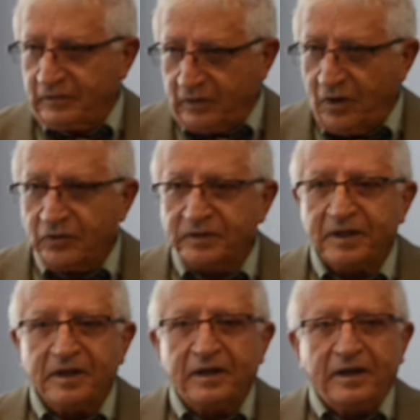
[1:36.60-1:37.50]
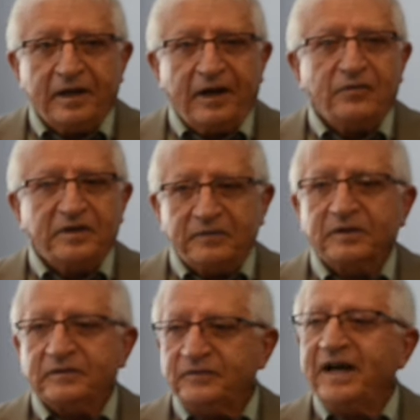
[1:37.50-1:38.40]
load, and we
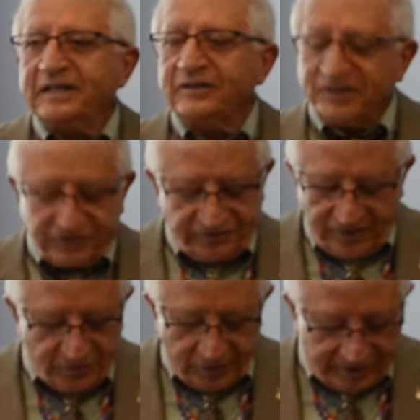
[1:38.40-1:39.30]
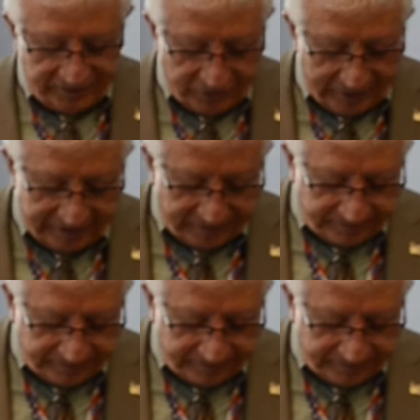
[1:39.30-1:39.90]
had lots of fun working together.